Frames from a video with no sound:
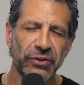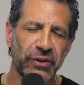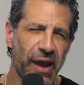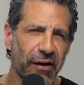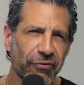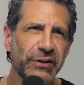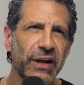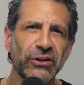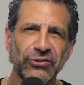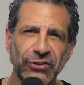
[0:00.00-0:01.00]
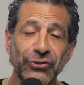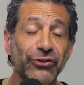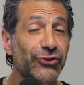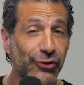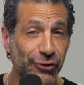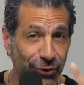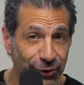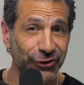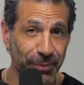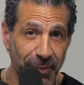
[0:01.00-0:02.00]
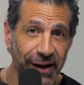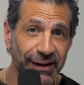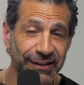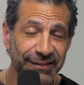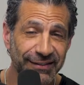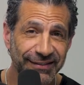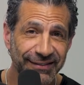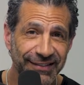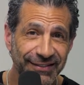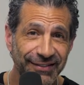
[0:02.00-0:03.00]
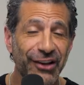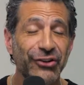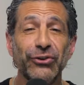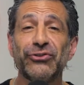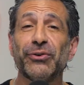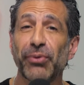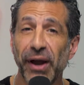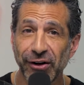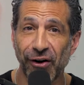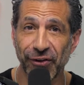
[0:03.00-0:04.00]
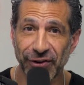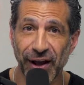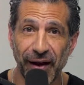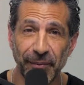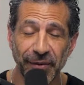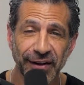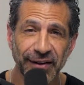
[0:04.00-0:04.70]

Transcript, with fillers: the everyday decisions you used to make that you used to break all the time,